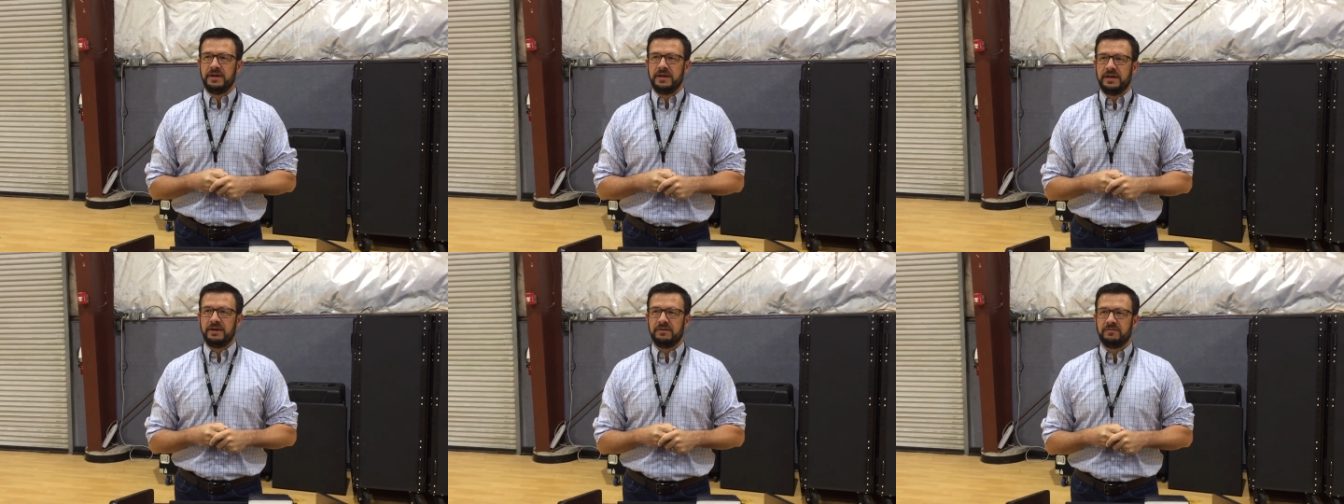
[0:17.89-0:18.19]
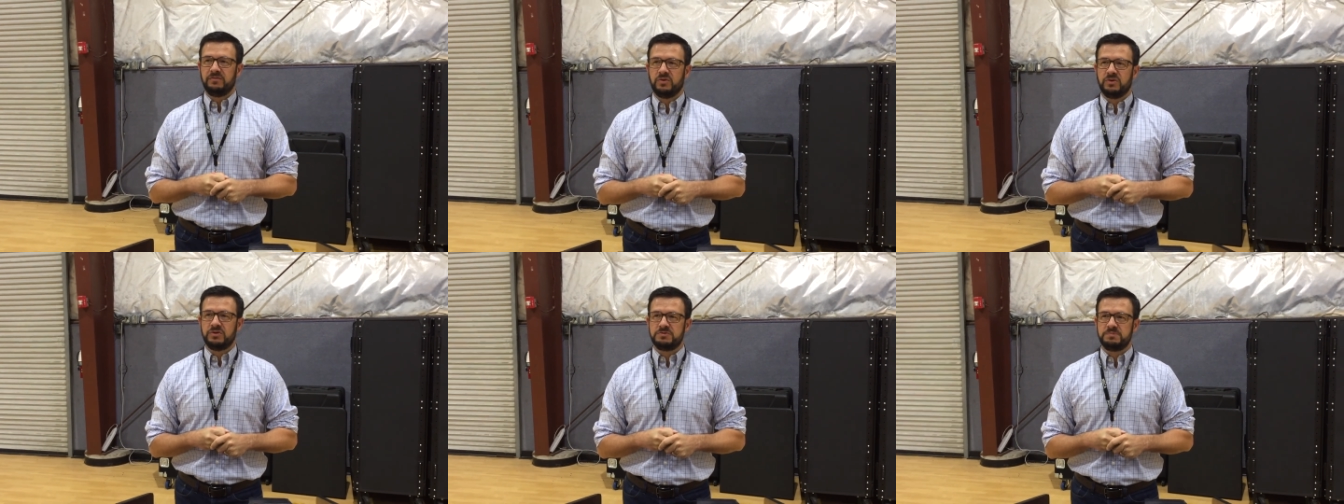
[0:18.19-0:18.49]
And of
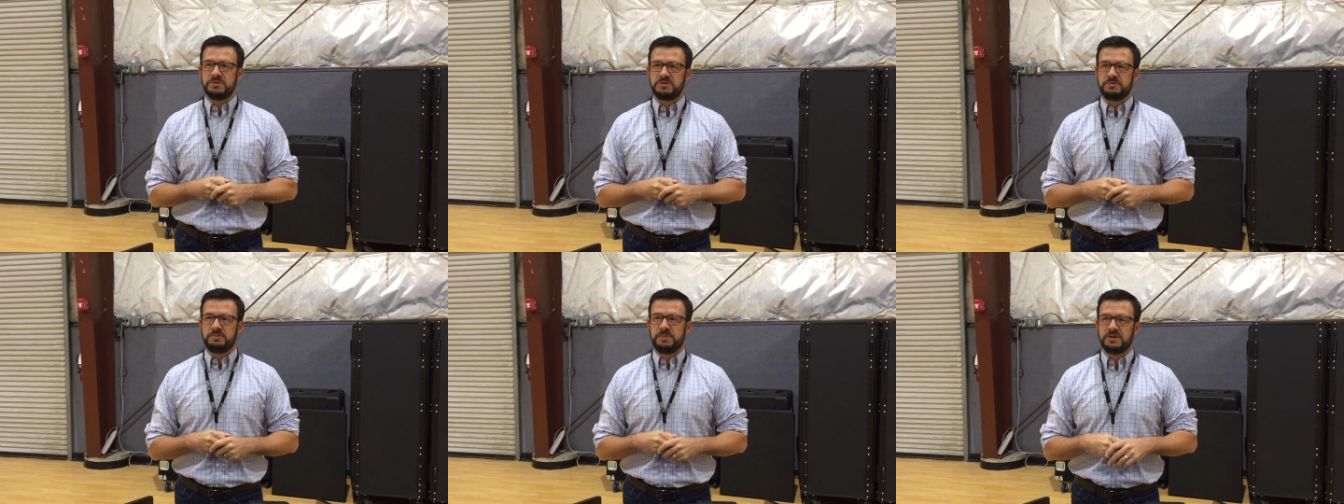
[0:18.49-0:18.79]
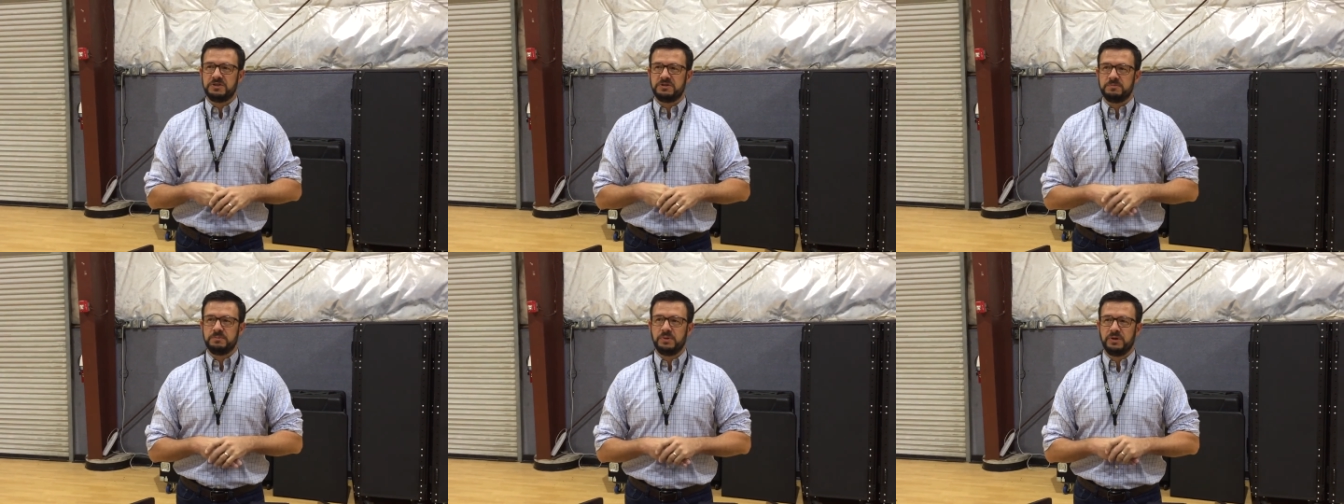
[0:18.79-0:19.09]
course, Mr.
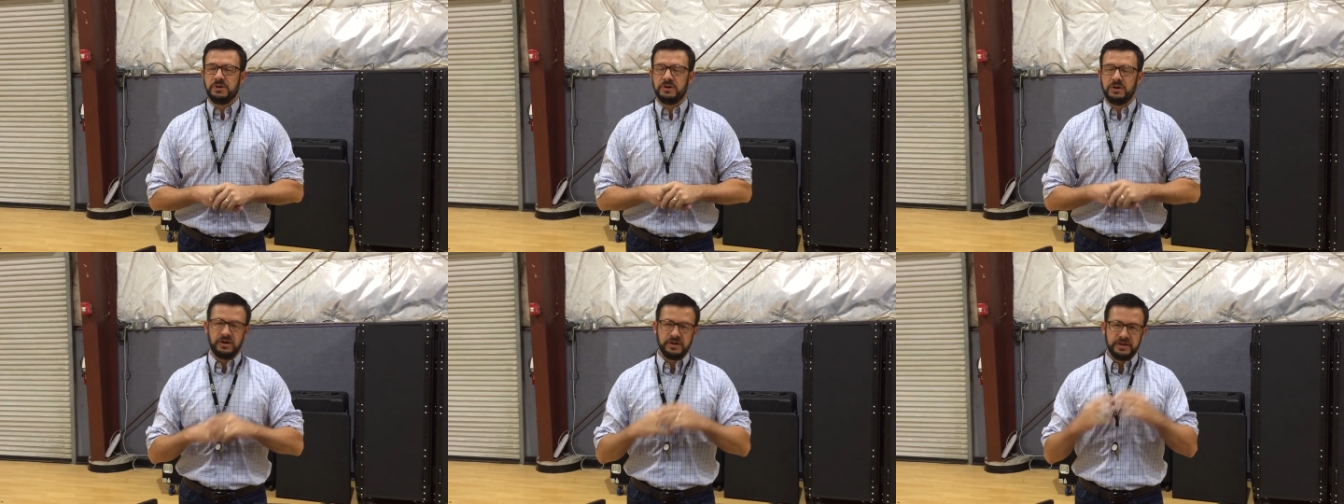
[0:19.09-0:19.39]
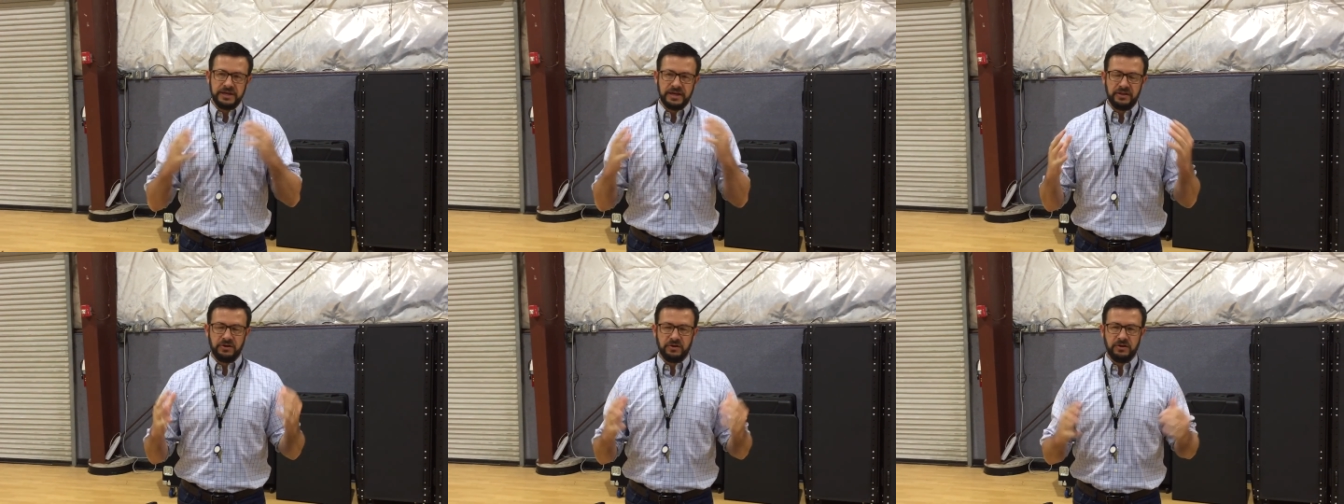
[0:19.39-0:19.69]
Pearson put it all
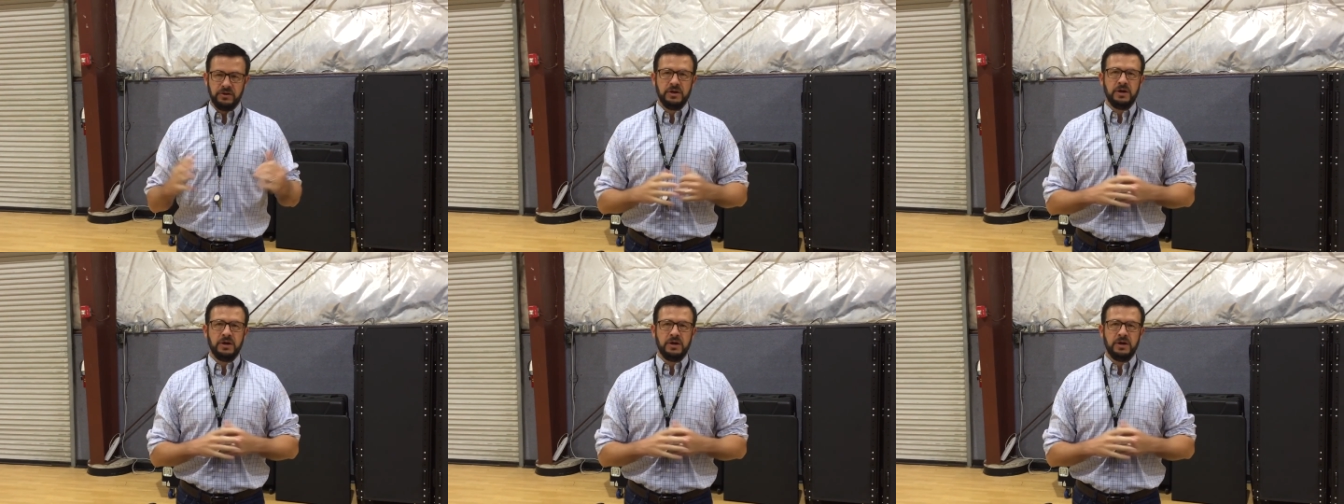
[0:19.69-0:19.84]
together.